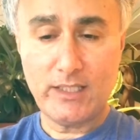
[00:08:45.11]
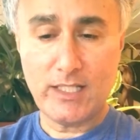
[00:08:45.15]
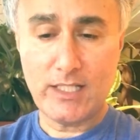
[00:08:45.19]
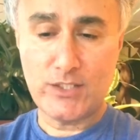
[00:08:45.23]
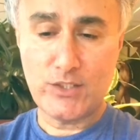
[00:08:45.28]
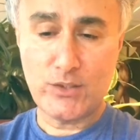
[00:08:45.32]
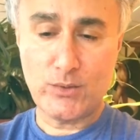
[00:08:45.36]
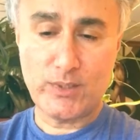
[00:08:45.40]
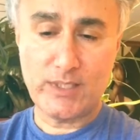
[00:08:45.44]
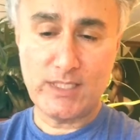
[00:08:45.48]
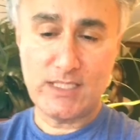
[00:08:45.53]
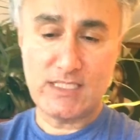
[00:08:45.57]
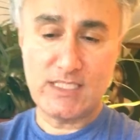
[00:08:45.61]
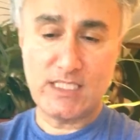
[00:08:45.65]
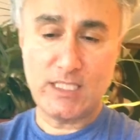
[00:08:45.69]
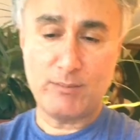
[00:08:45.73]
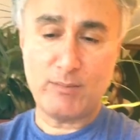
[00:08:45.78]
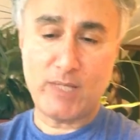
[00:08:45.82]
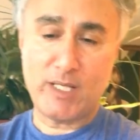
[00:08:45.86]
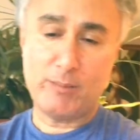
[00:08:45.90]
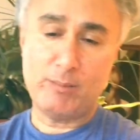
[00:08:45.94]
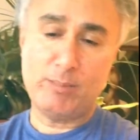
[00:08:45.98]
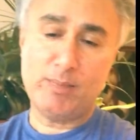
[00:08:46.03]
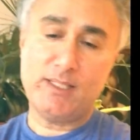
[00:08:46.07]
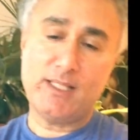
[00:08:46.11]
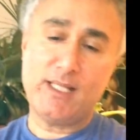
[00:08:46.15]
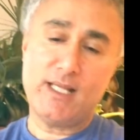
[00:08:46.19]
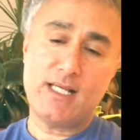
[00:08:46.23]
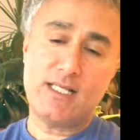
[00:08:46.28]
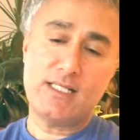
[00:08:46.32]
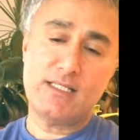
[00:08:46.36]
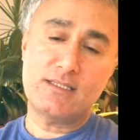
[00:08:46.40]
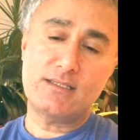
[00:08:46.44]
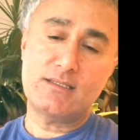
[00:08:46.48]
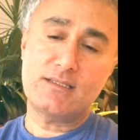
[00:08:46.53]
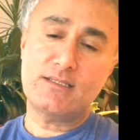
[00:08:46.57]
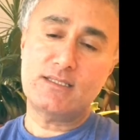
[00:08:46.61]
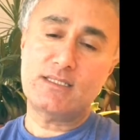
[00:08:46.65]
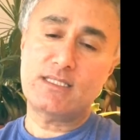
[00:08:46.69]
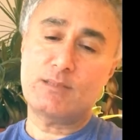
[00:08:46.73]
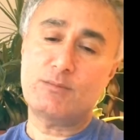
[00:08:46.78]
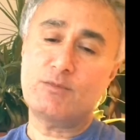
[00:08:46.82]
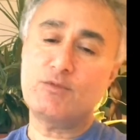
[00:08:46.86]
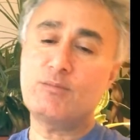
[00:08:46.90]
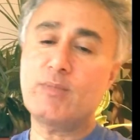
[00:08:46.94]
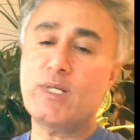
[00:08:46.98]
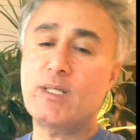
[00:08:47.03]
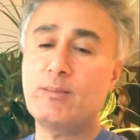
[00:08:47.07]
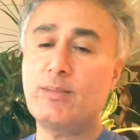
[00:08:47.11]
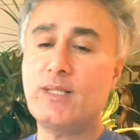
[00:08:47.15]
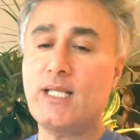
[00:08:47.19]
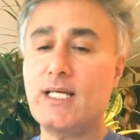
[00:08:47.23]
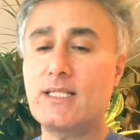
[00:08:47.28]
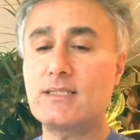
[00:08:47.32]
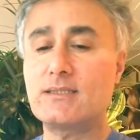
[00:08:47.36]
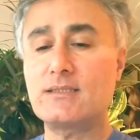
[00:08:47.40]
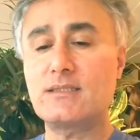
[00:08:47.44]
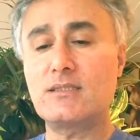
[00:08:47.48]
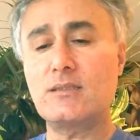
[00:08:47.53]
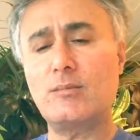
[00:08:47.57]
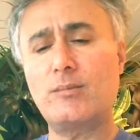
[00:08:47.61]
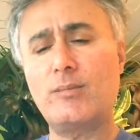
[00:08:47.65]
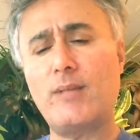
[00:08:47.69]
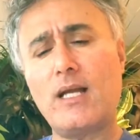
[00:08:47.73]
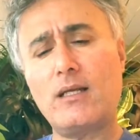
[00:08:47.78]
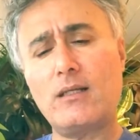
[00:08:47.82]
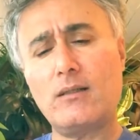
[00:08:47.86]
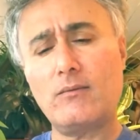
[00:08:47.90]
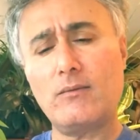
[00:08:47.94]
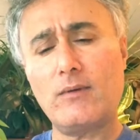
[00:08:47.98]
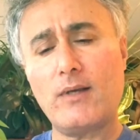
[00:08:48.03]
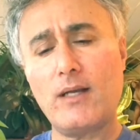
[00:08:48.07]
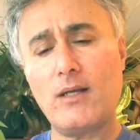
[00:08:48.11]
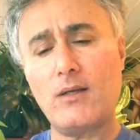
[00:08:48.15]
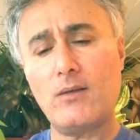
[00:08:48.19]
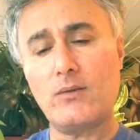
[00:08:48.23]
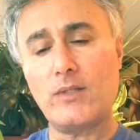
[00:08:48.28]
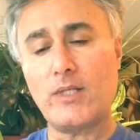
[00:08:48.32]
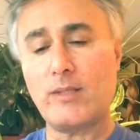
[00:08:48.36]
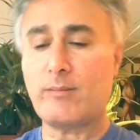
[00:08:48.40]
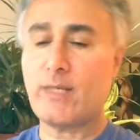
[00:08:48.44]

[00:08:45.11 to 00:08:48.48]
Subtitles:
As you can see, some of my plants in the background.